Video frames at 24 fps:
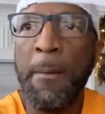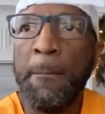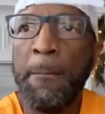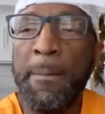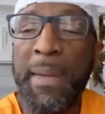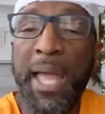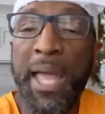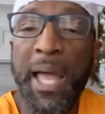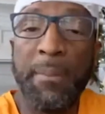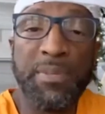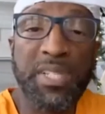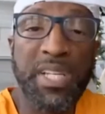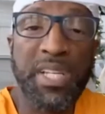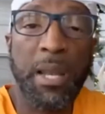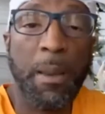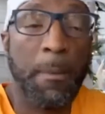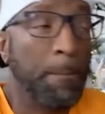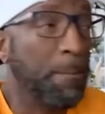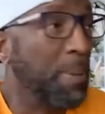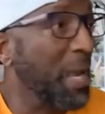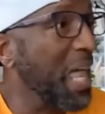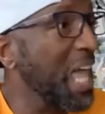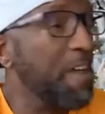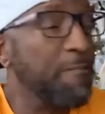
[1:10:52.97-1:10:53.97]
I'm telling
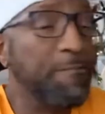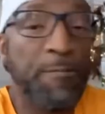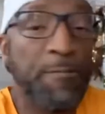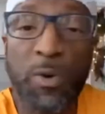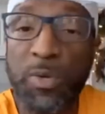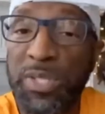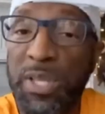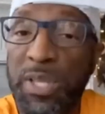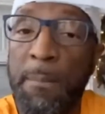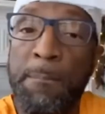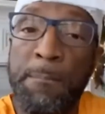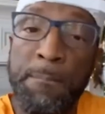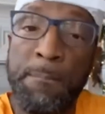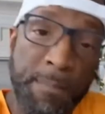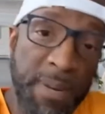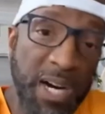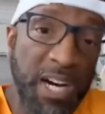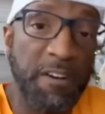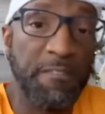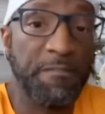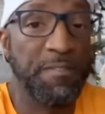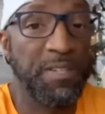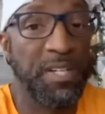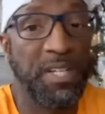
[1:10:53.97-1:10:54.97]
you, black folks are
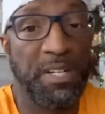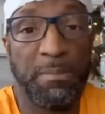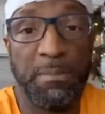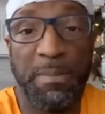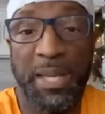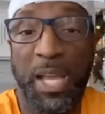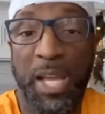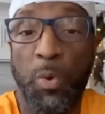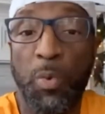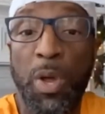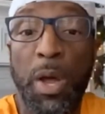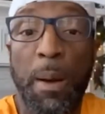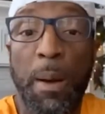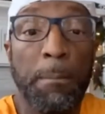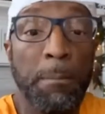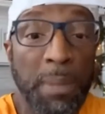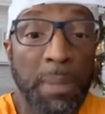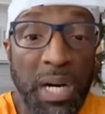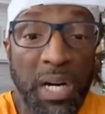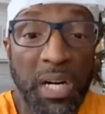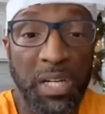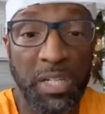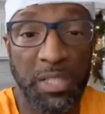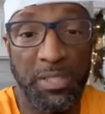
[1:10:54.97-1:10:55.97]
motherfucker, man. We are
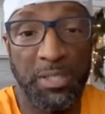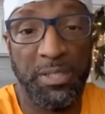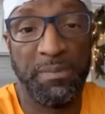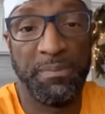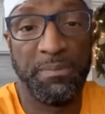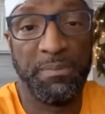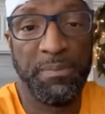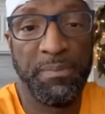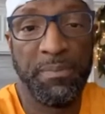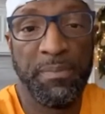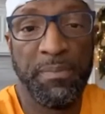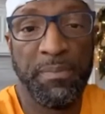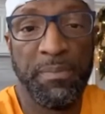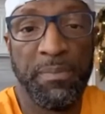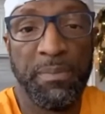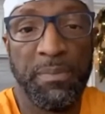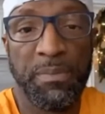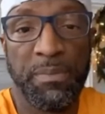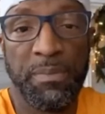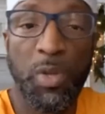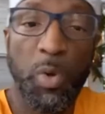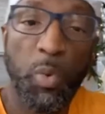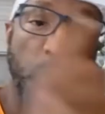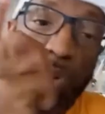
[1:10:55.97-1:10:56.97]
mud.
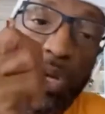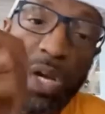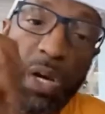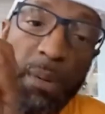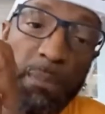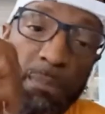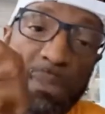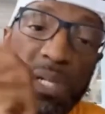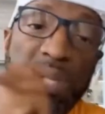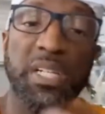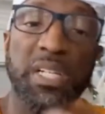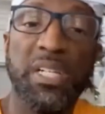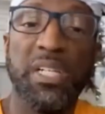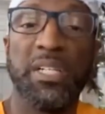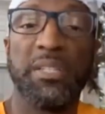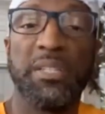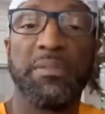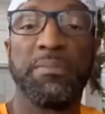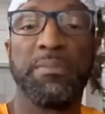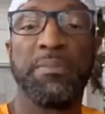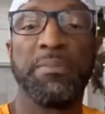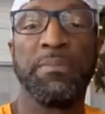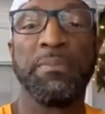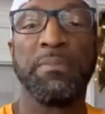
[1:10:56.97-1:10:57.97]
We are mud.
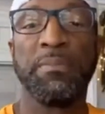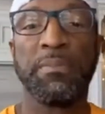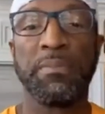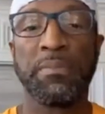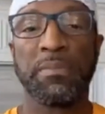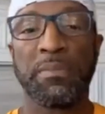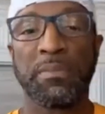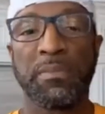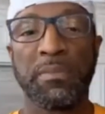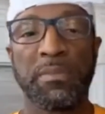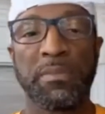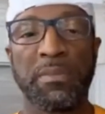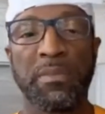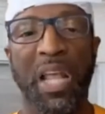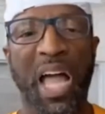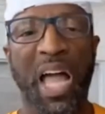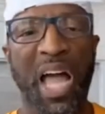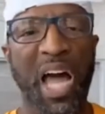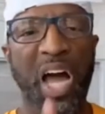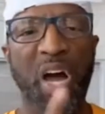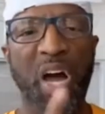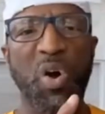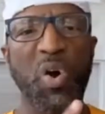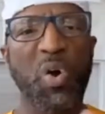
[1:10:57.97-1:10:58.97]

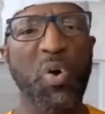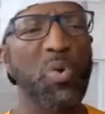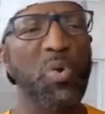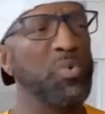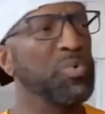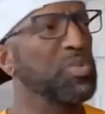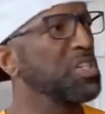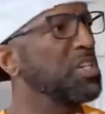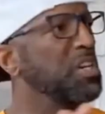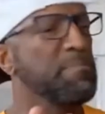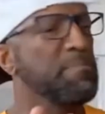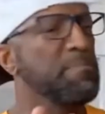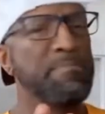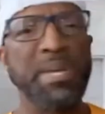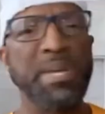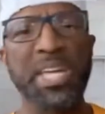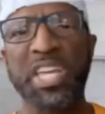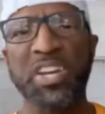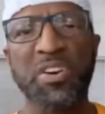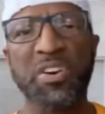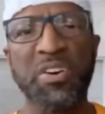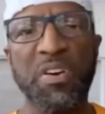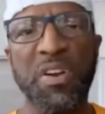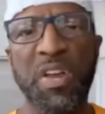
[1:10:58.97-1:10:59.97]
Our whole
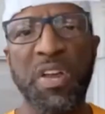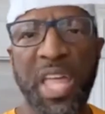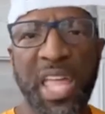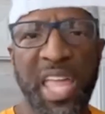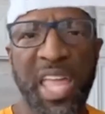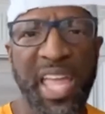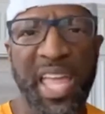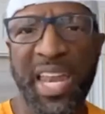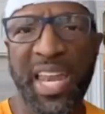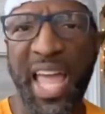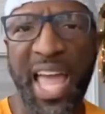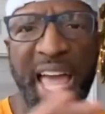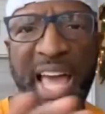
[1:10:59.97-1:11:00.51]
demeanor and